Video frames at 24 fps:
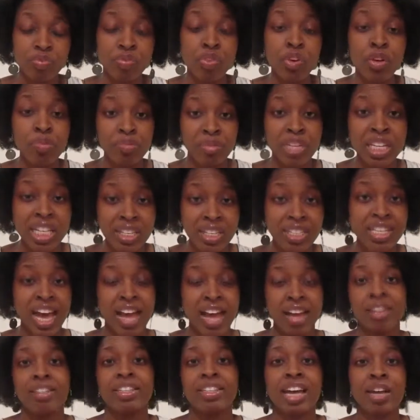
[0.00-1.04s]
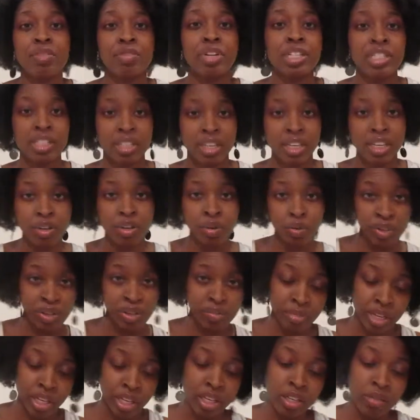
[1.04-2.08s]
for me, that resonated with
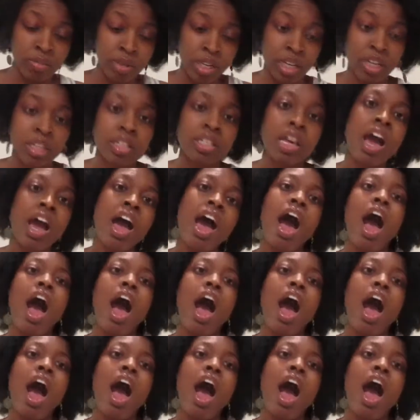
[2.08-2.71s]
me, because